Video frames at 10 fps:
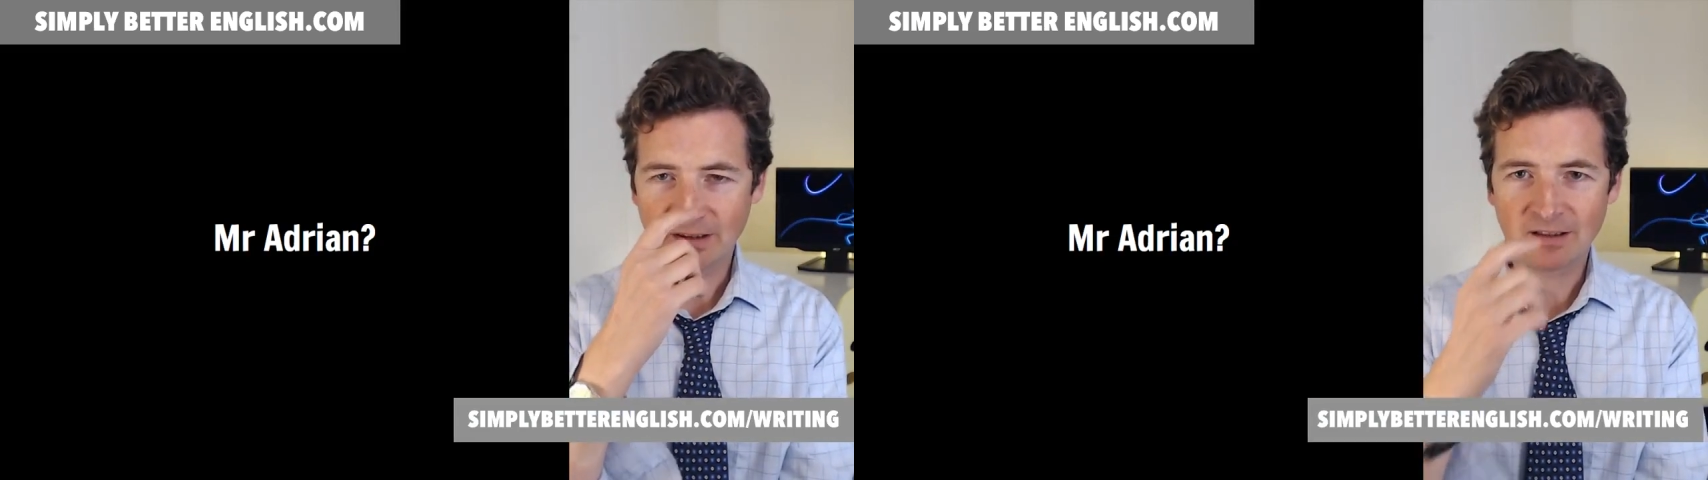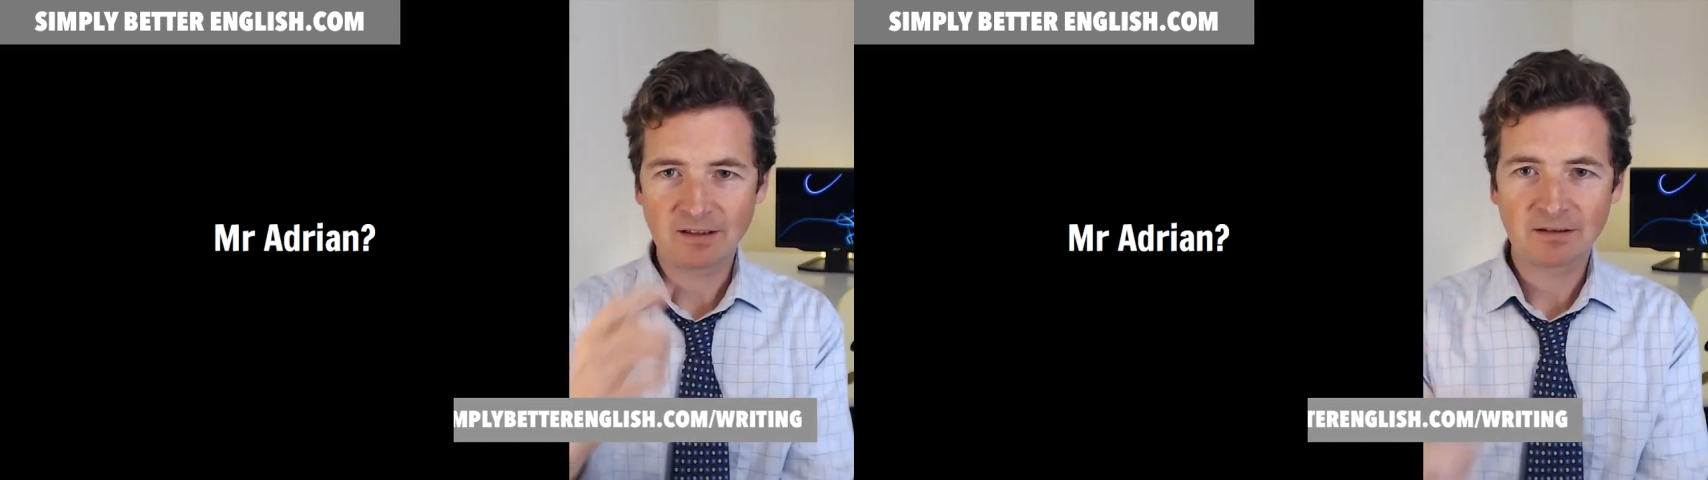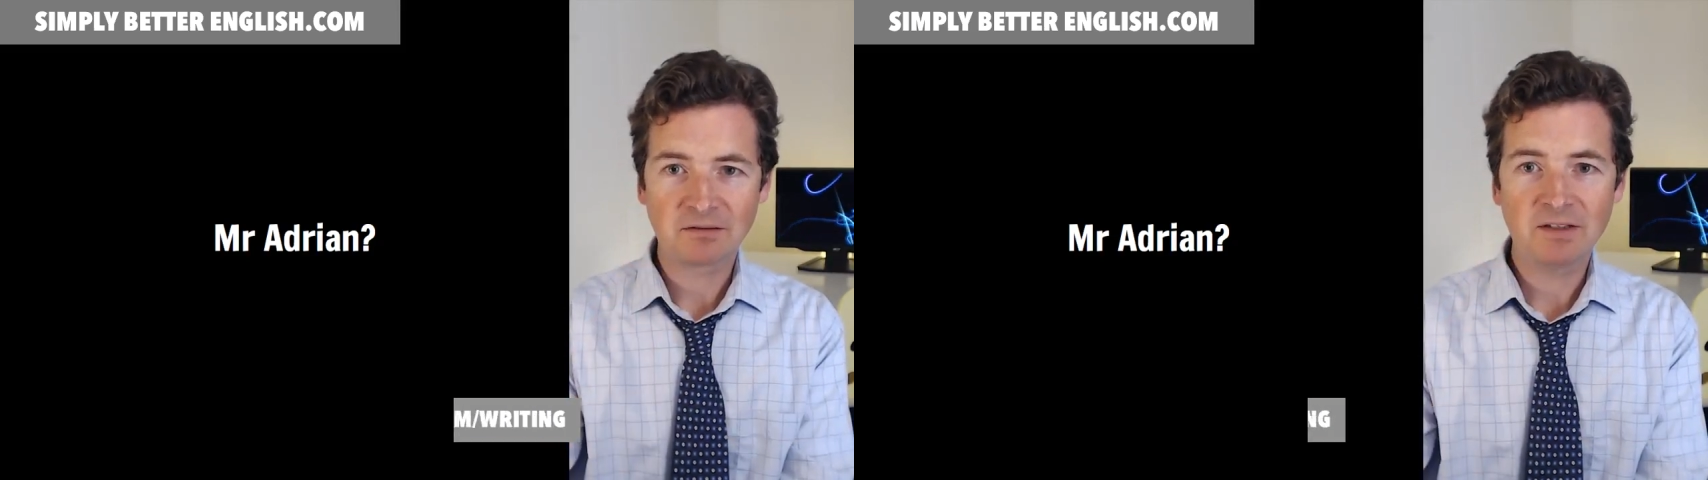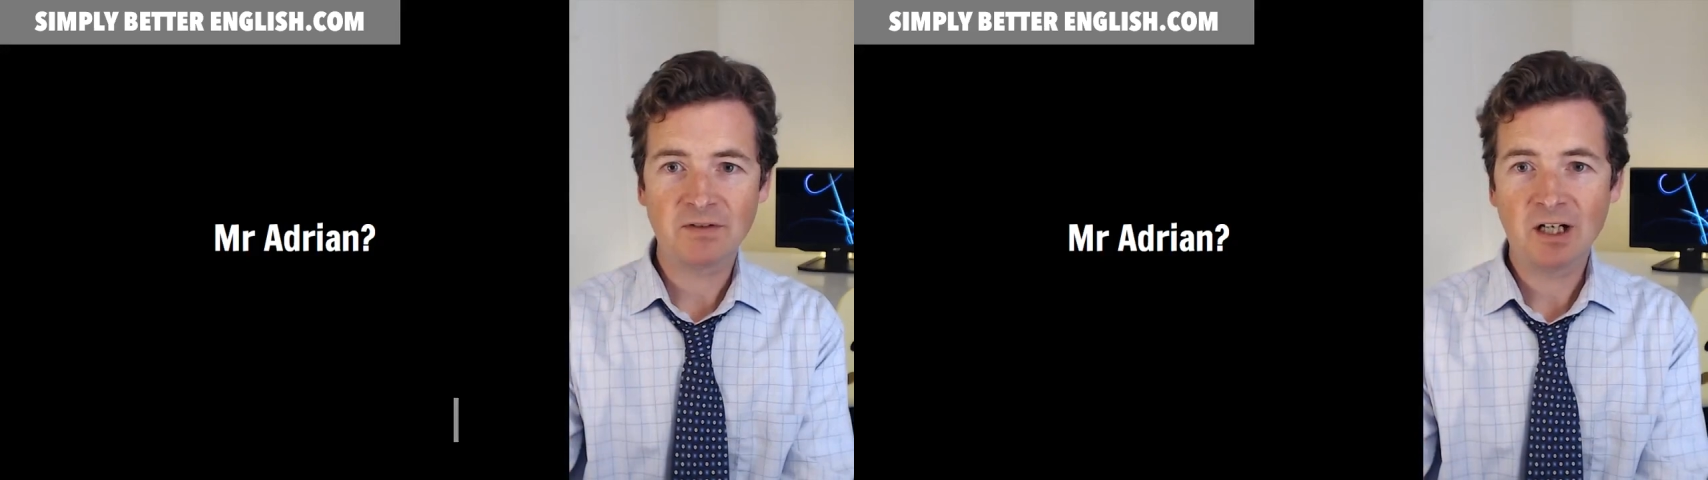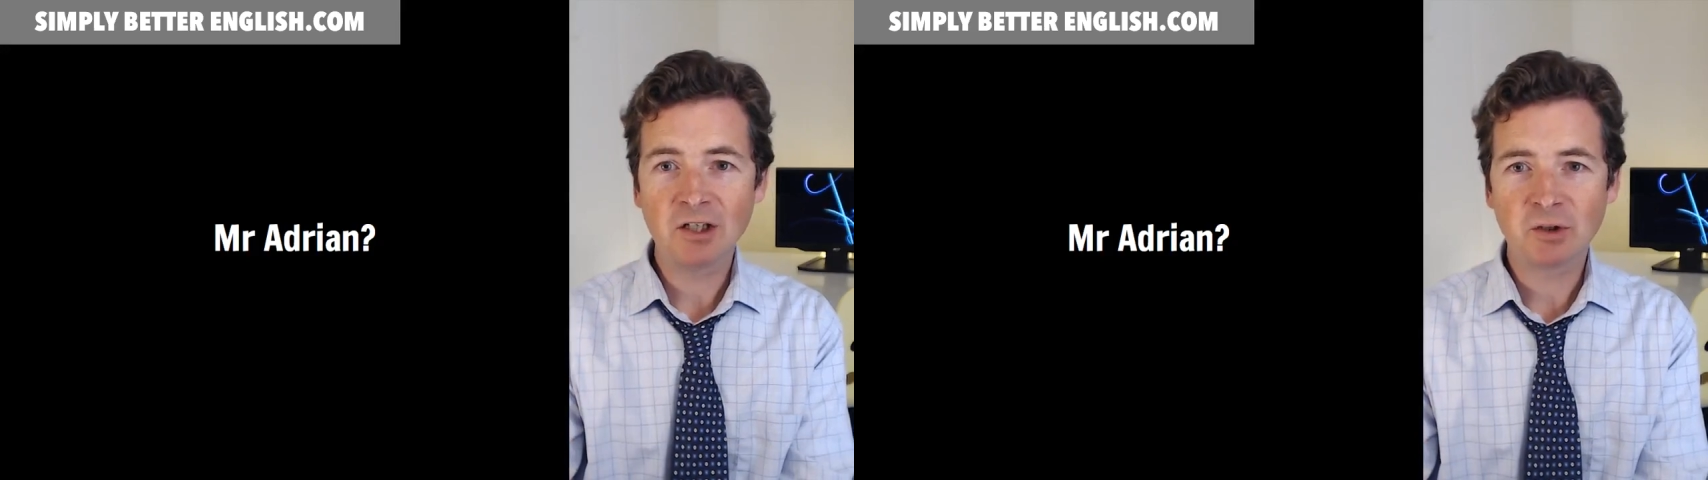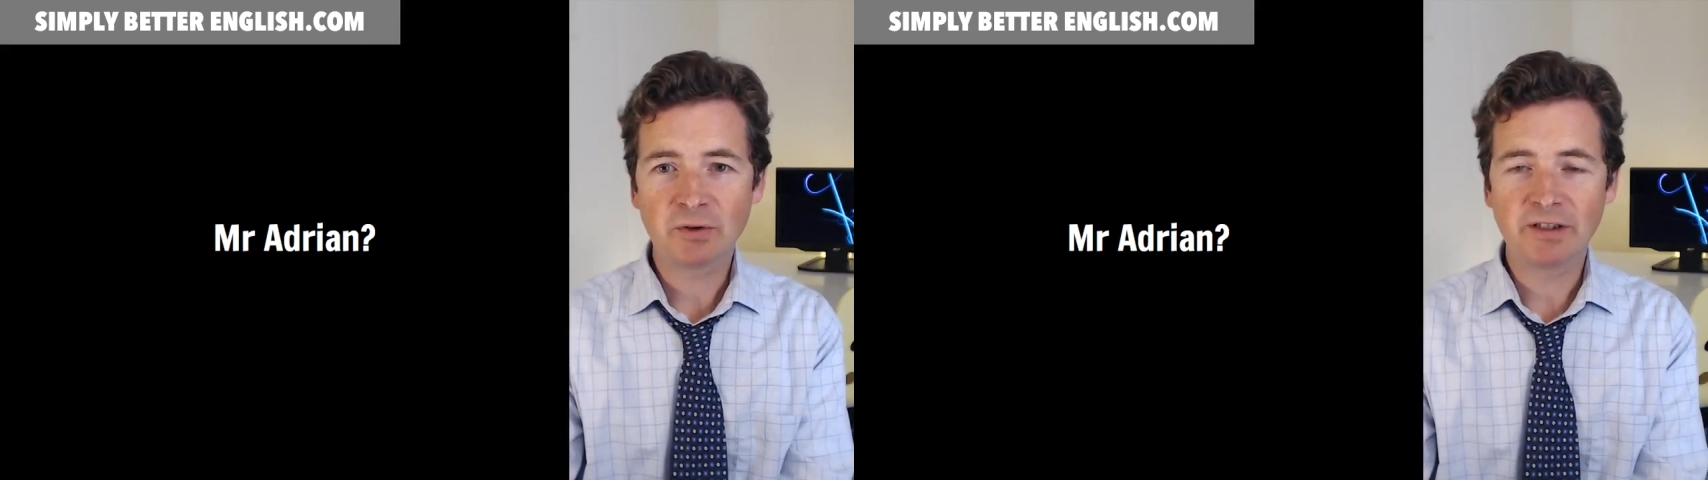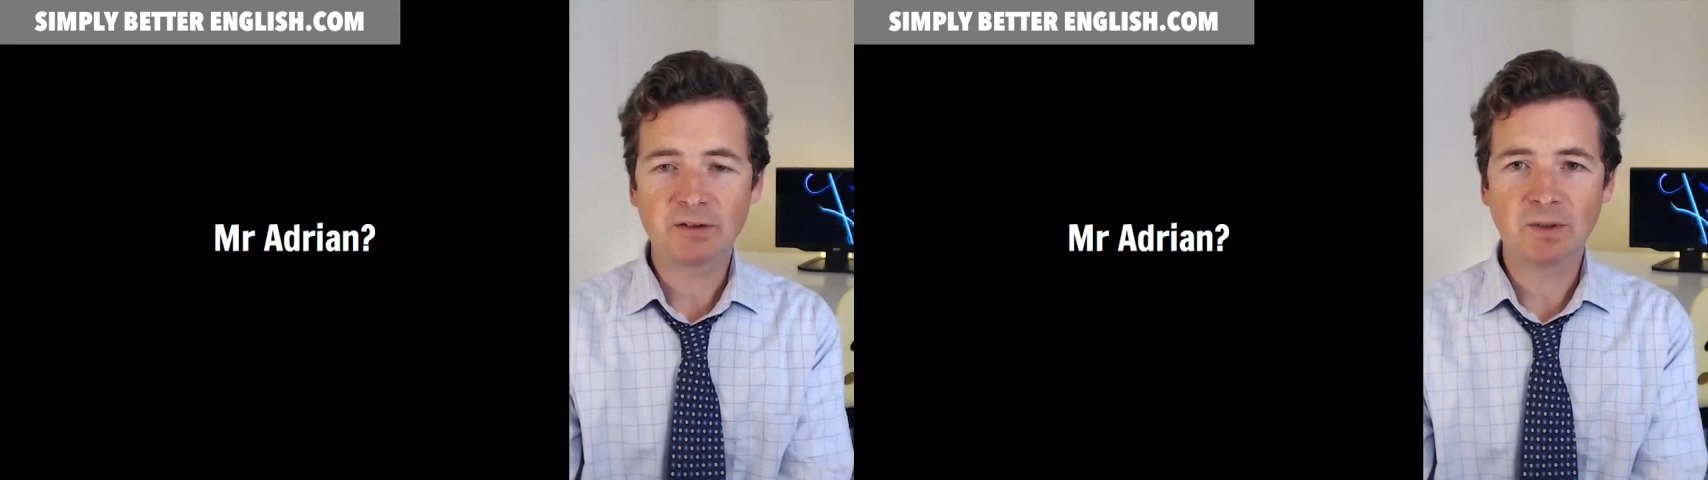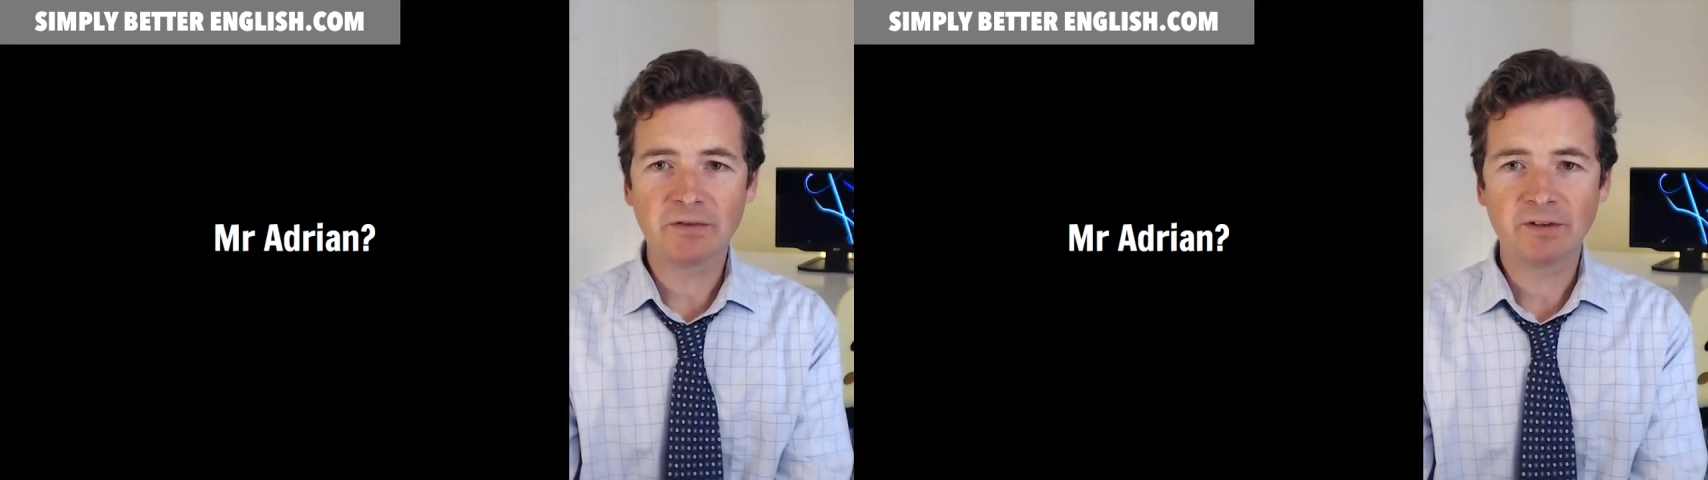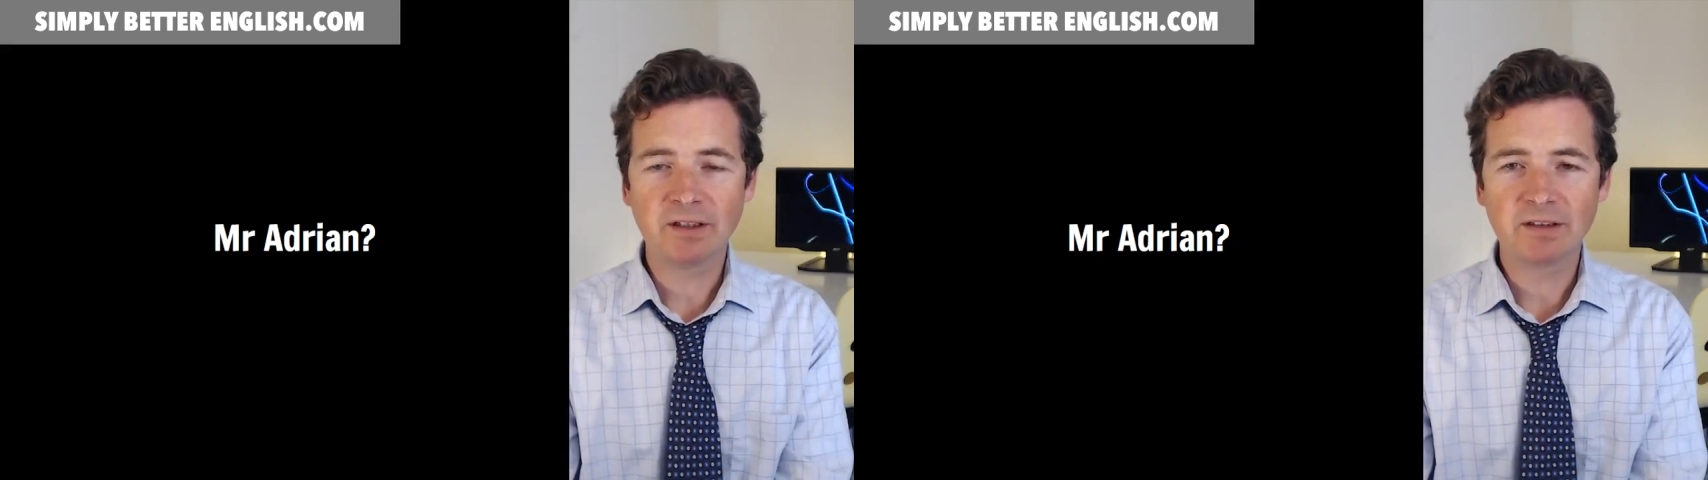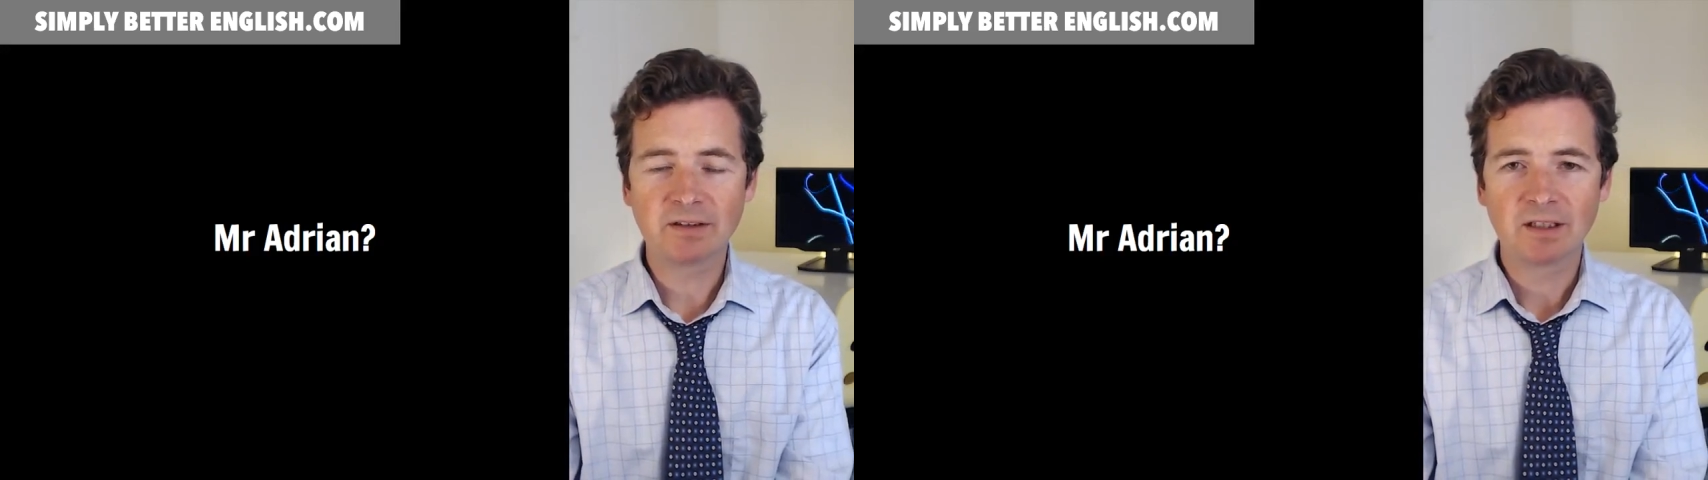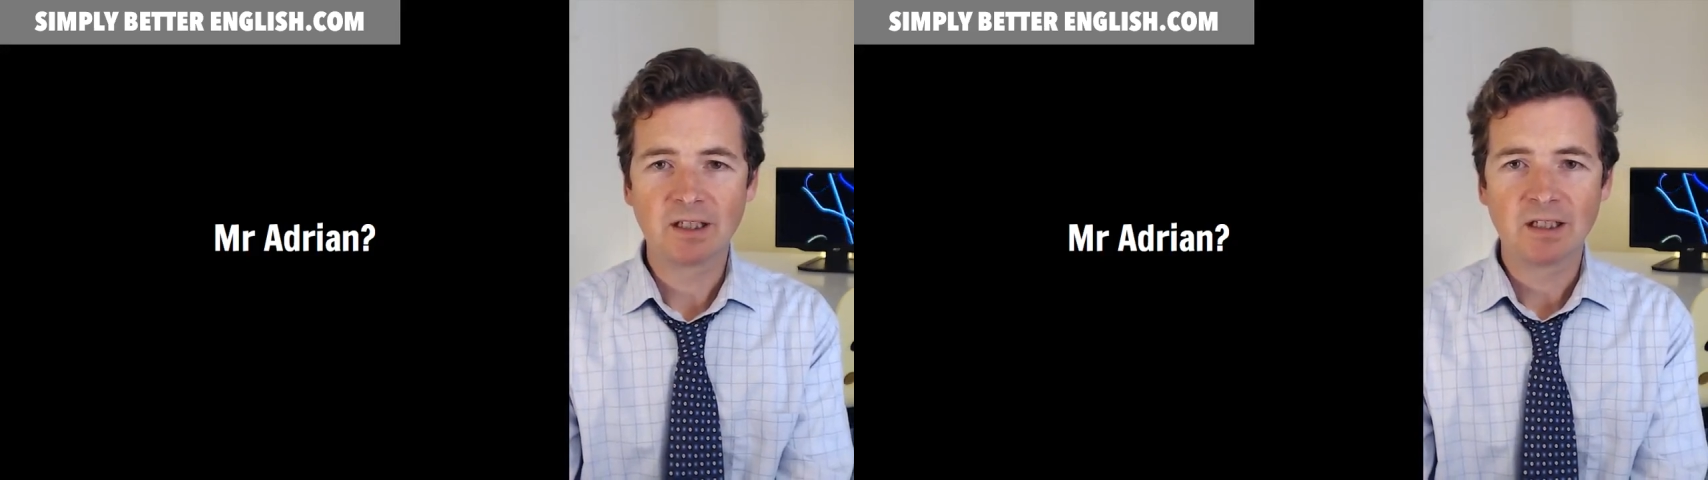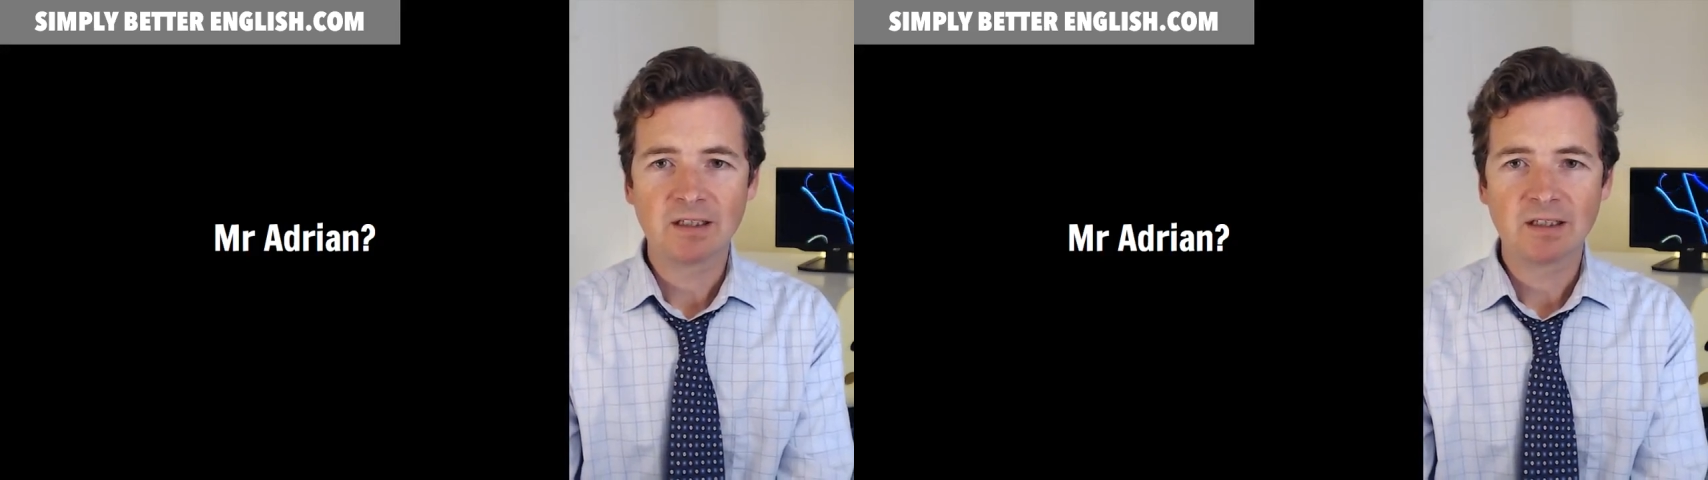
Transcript: and I think even Hungary is one of these,